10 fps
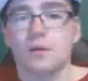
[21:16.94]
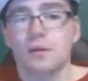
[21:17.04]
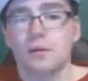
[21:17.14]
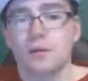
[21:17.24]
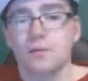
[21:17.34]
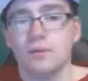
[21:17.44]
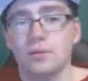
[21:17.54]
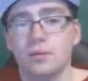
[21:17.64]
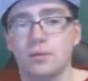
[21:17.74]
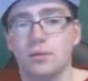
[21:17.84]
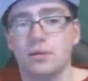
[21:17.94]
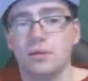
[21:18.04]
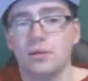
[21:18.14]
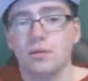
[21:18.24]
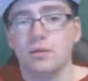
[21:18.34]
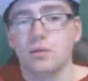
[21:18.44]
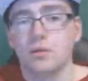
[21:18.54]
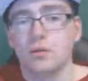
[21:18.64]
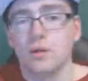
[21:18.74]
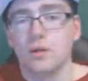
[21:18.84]
Alright, I'm gonna go...
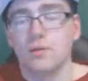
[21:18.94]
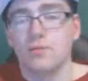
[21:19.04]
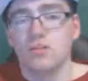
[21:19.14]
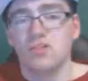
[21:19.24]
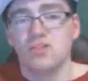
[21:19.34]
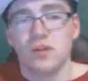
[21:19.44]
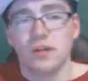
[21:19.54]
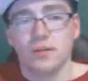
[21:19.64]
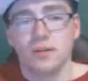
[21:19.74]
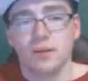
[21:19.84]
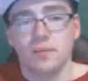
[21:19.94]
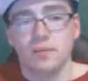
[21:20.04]
Oh, you have to go straight, alright.